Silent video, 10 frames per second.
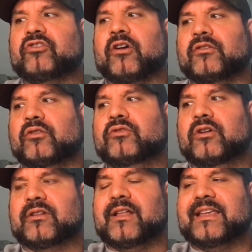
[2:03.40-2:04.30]
Charlo
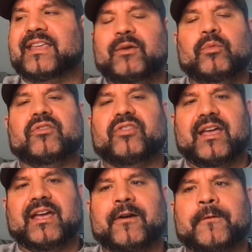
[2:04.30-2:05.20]
looked like he was
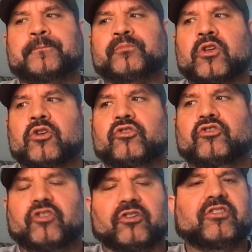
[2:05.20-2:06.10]
there
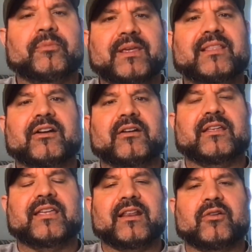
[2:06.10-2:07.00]
just to be there to
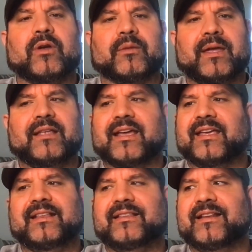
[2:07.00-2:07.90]
get a quick payday.
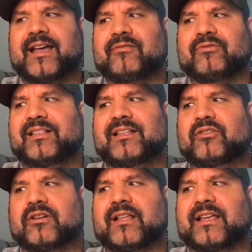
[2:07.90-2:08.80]
He did not really
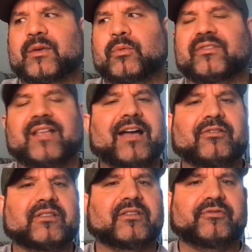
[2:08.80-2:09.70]
look like he was
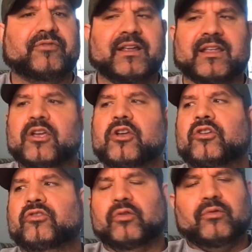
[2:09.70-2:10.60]
dialed into the fight,
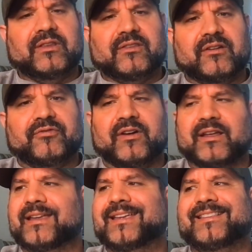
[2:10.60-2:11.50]
tuned into the
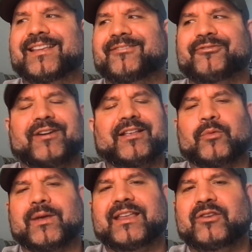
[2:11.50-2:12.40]
fight. He didn't fight the
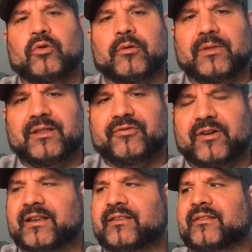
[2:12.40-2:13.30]
way he normally
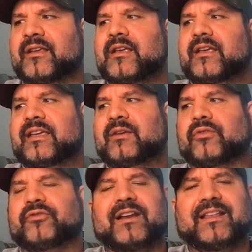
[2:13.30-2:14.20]
fights. He was
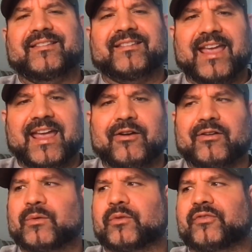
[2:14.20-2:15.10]
fighting scared.
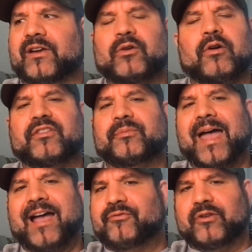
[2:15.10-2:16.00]
He was fighting off his
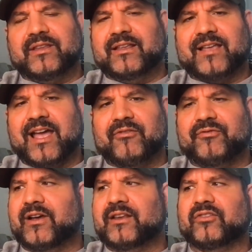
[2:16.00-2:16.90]
back foot the entire
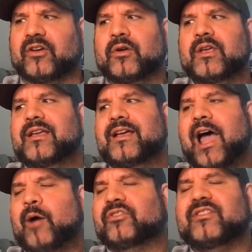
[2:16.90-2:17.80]
fight. So
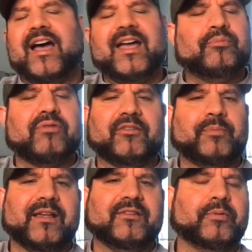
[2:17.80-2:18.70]
I was not impressed
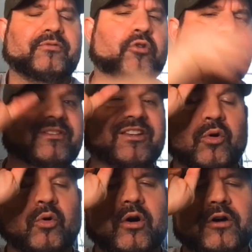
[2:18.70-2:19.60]
by his performance at
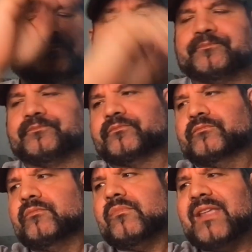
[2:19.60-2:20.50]
all.
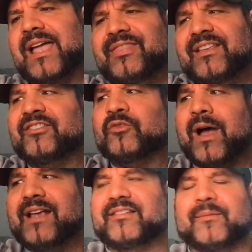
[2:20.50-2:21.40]
And this is
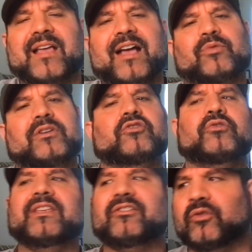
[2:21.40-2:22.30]
why sometimes when you do
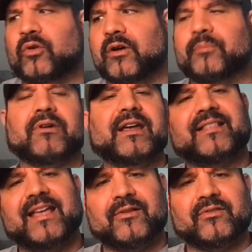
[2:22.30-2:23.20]
these long
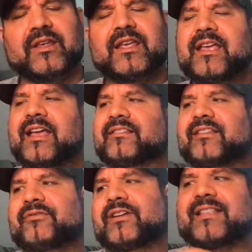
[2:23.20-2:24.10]
breakdowns and
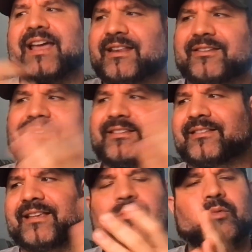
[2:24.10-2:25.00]
stuff like that,
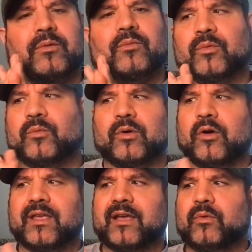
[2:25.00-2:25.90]
it's like,
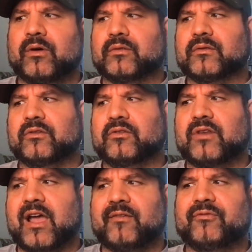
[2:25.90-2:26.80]
okay, well, you're
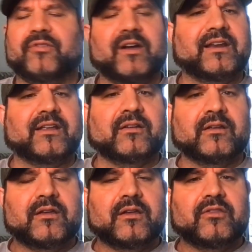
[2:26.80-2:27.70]
not fighting
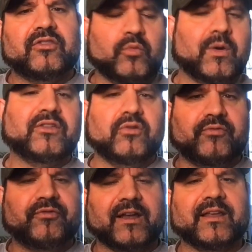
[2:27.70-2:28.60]
the way you
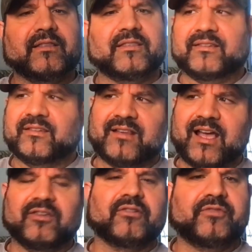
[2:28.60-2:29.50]
fight. This is
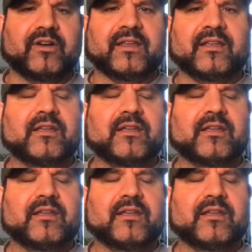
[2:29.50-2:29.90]
not your fight.